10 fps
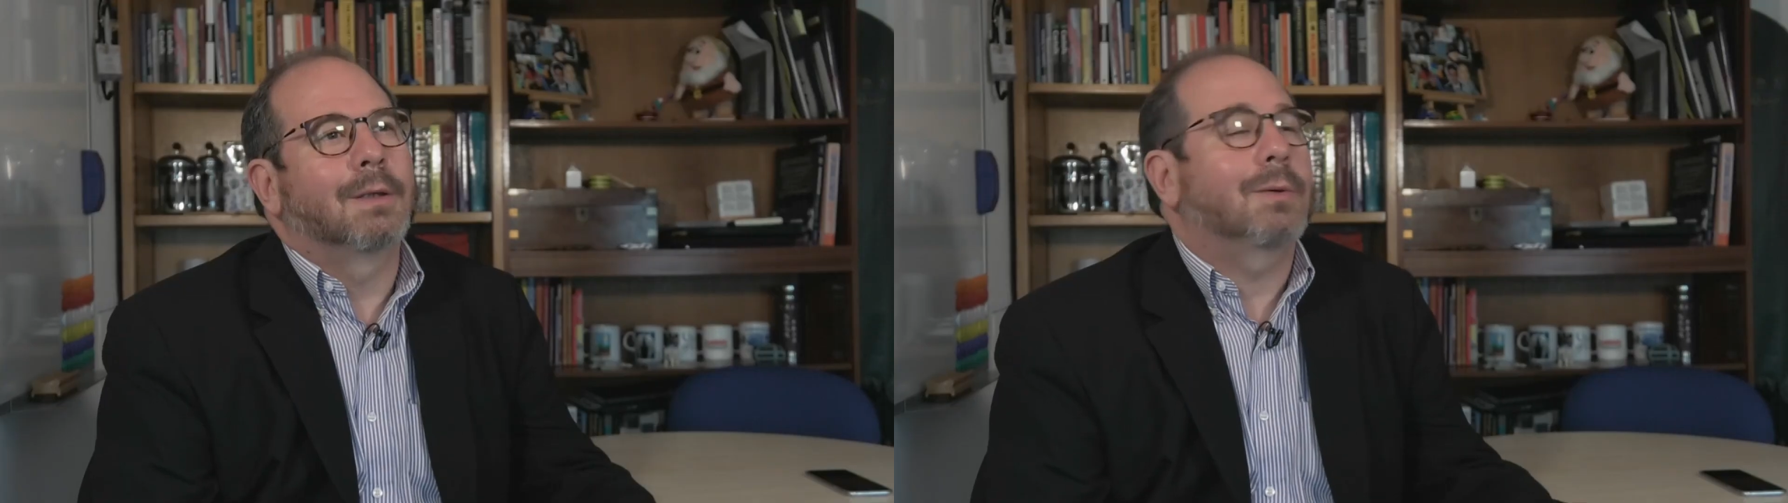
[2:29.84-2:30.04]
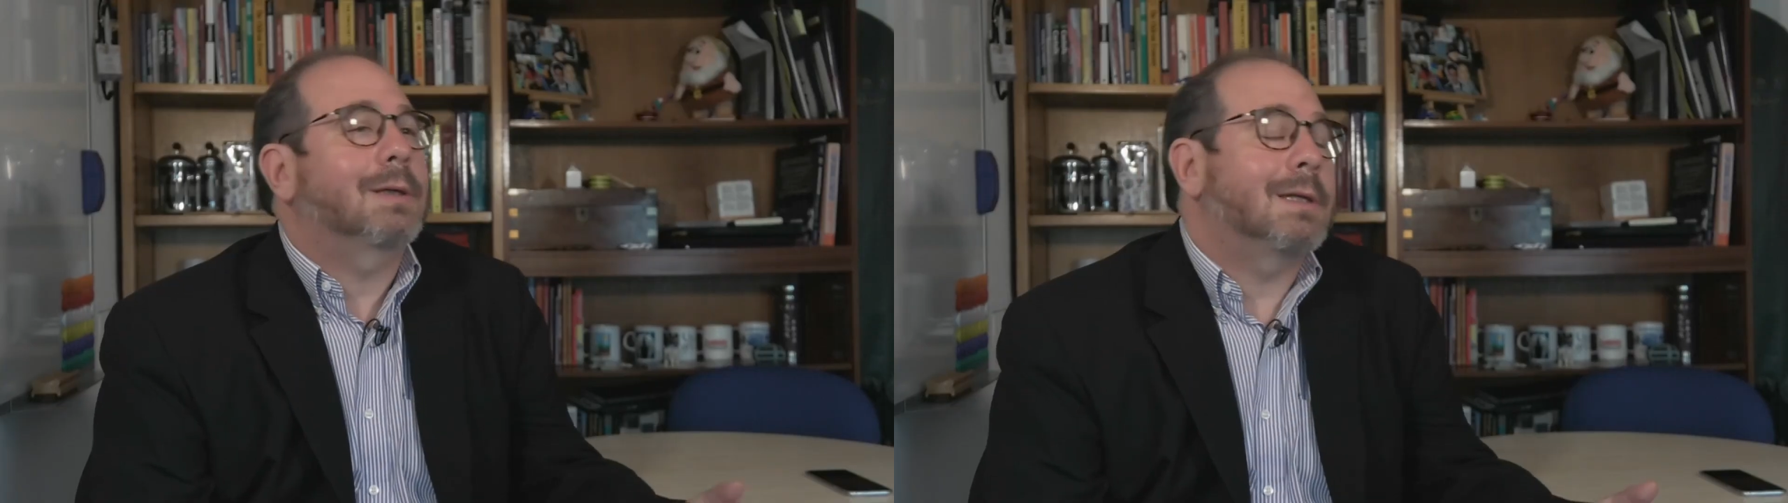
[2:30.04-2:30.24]

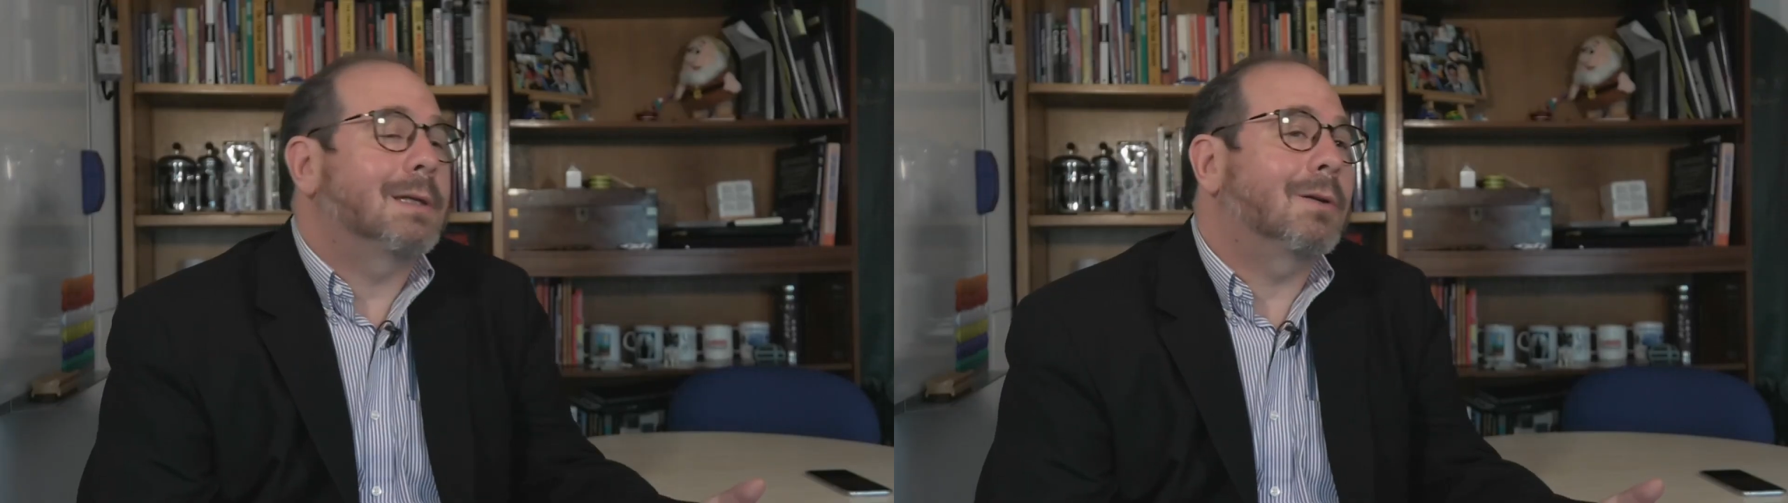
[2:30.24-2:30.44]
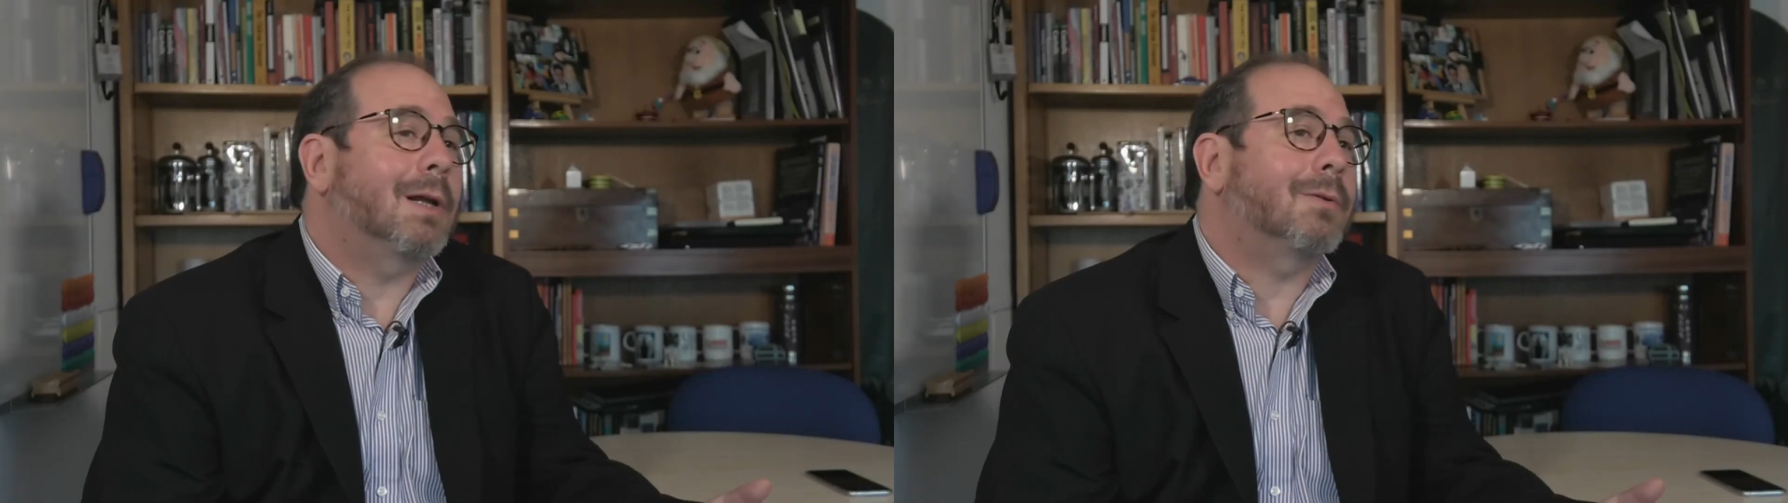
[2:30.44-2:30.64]
So
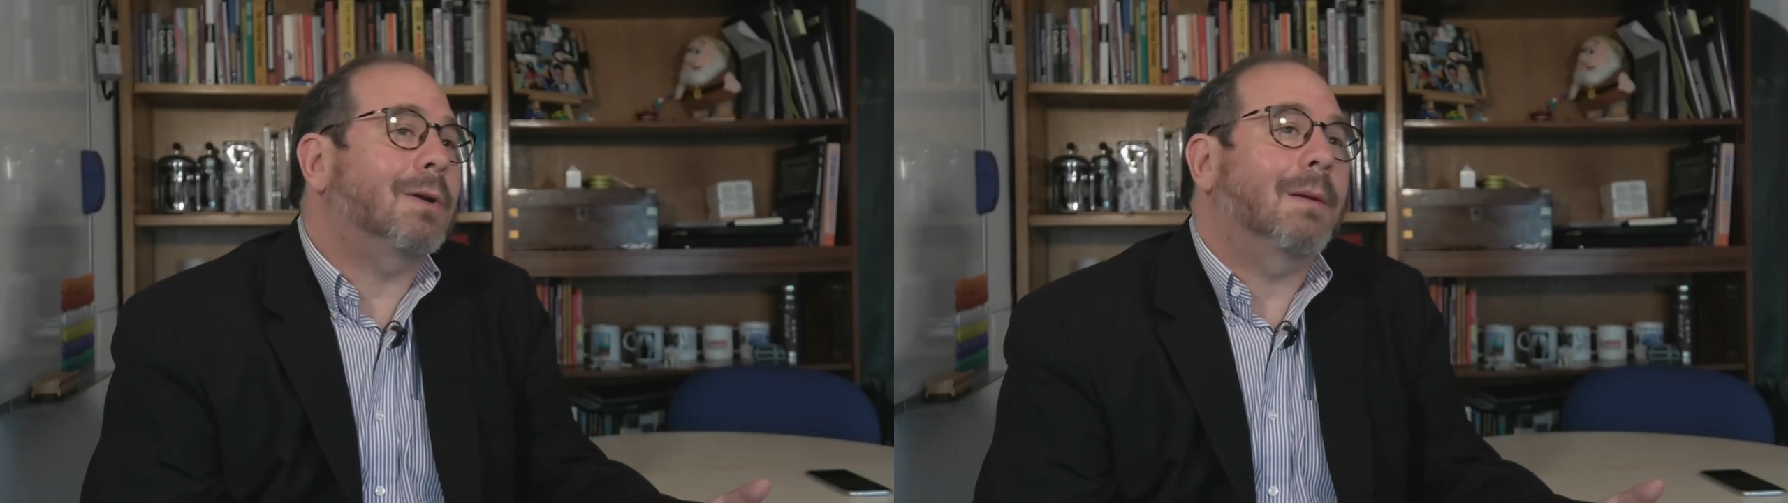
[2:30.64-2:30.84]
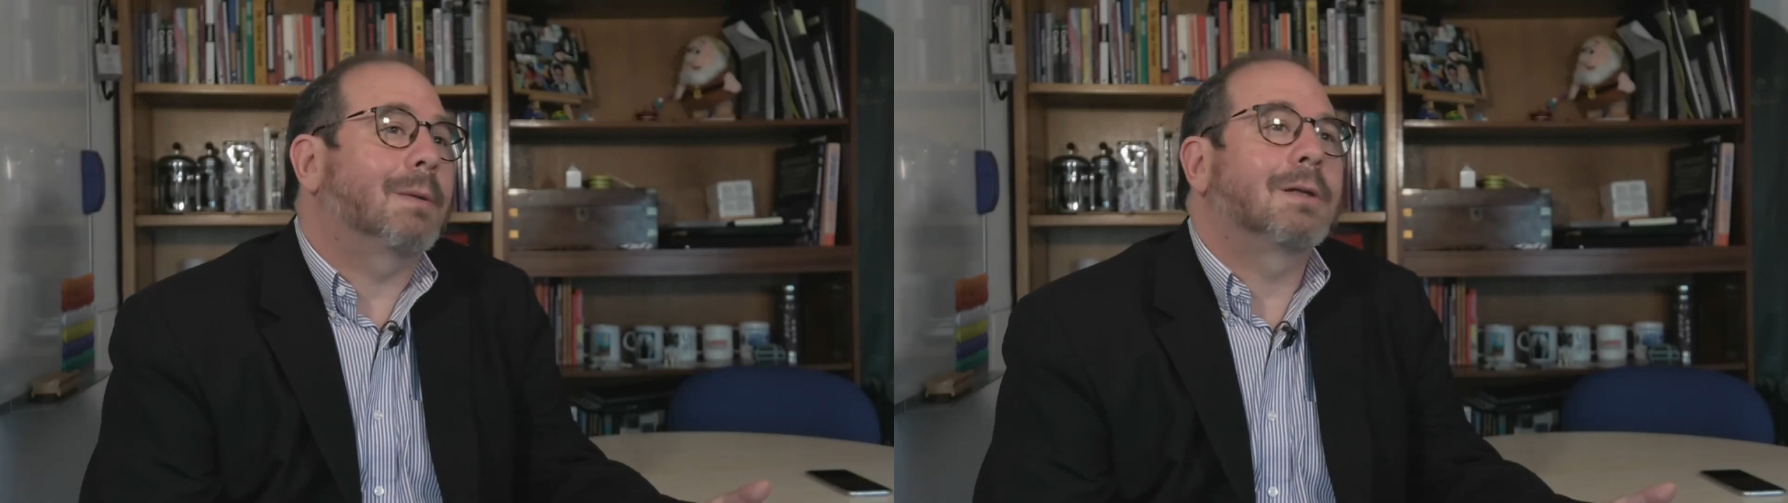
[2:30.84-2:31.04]
it's not a
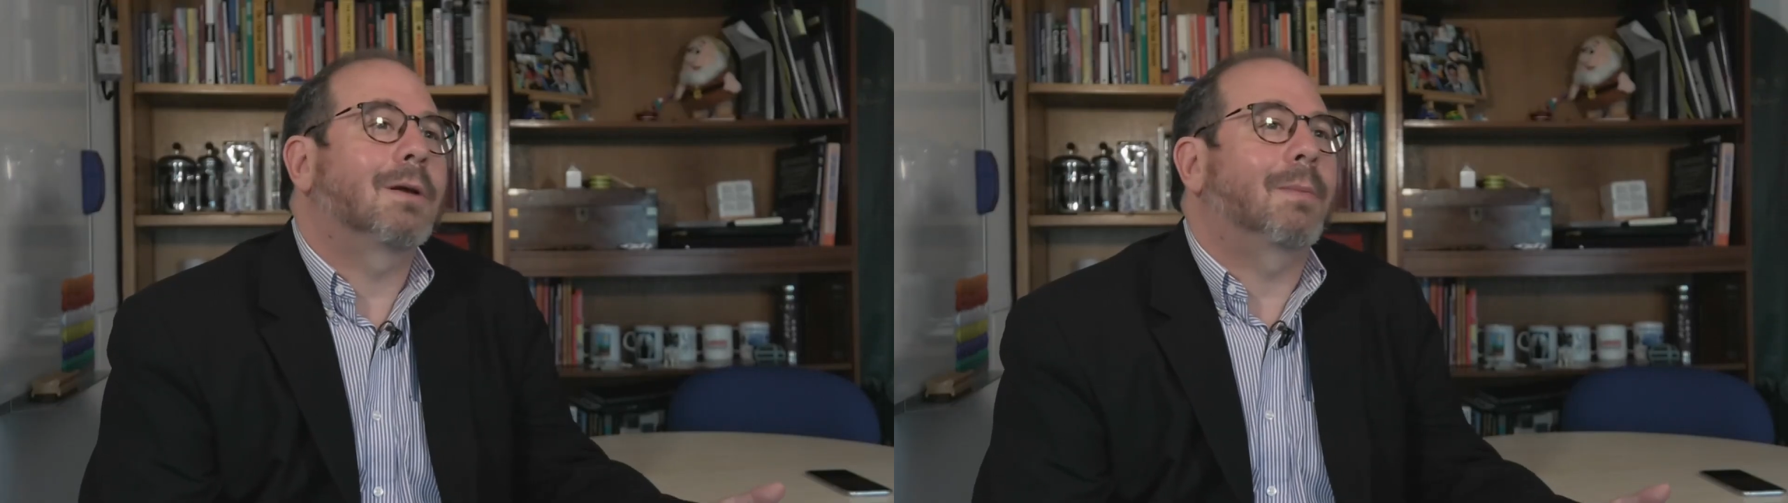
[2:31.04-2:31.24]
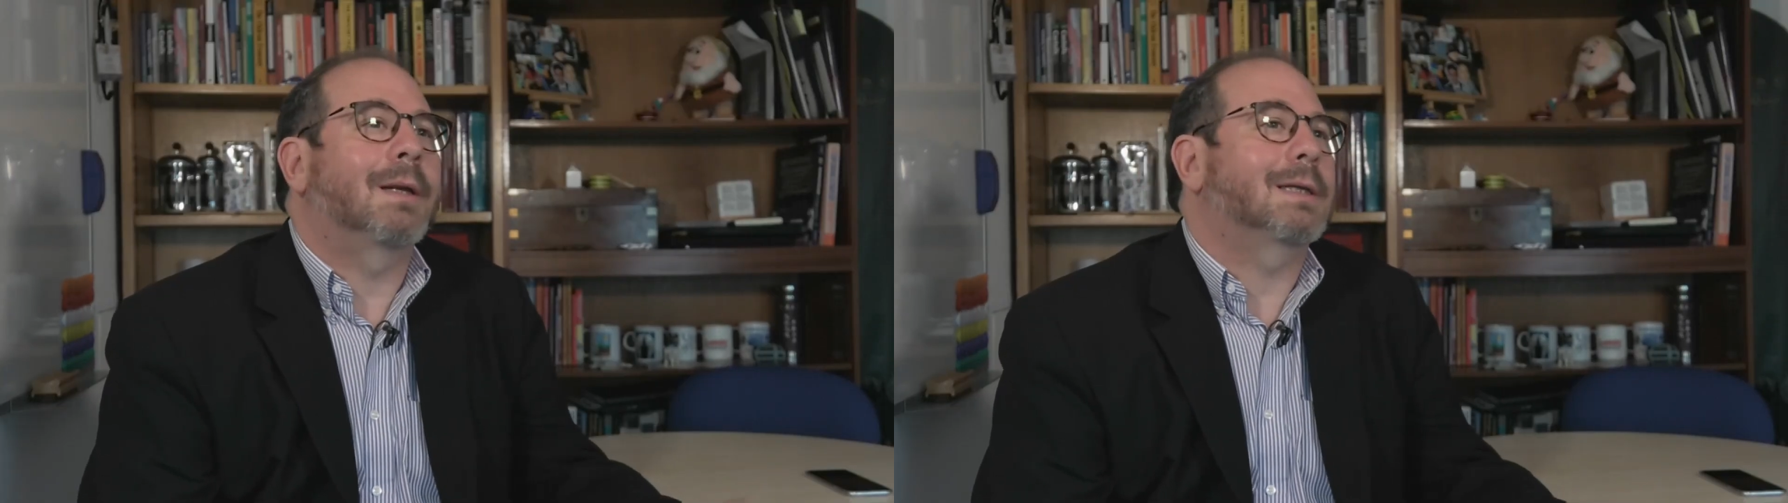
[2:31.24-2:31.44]
dream, it's
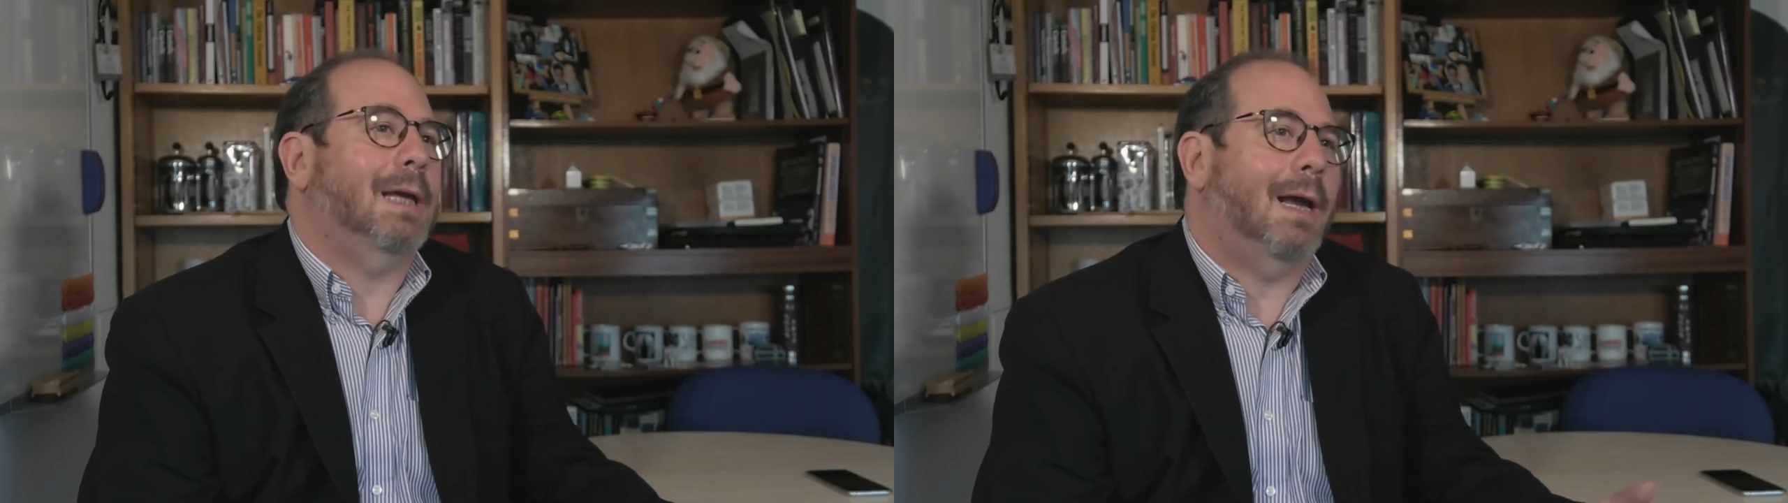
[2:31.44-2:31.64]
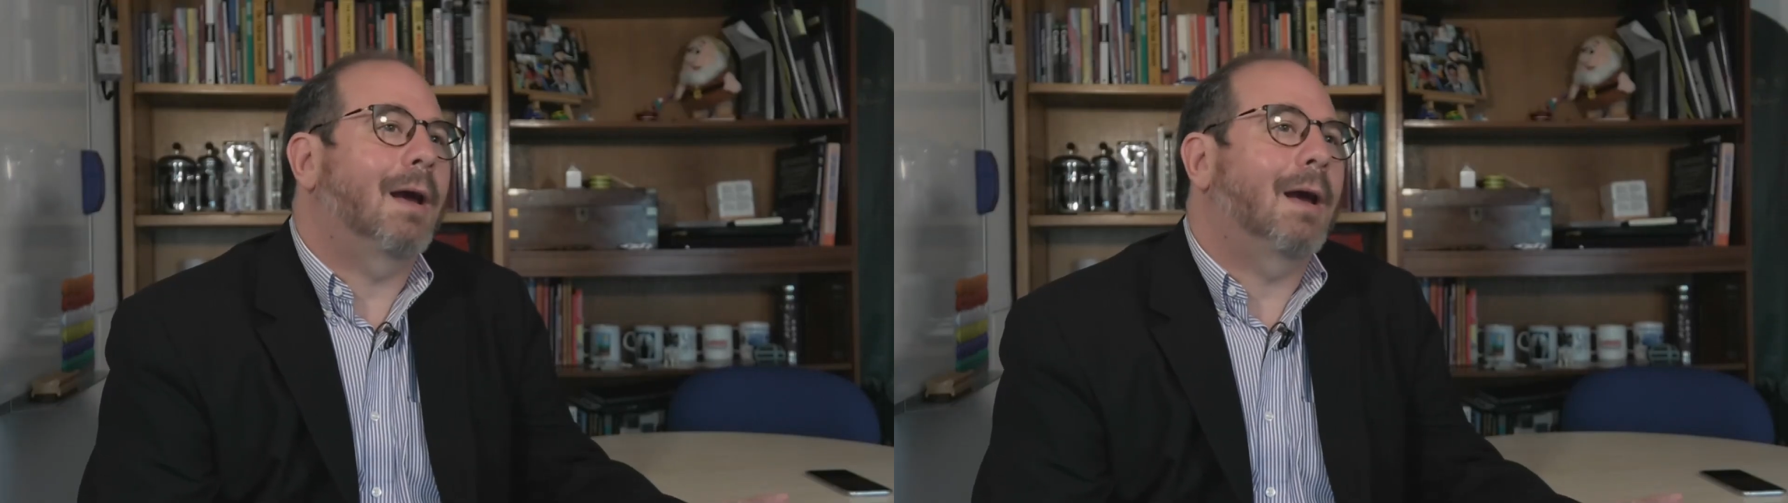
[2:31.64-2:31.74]
not a panacea.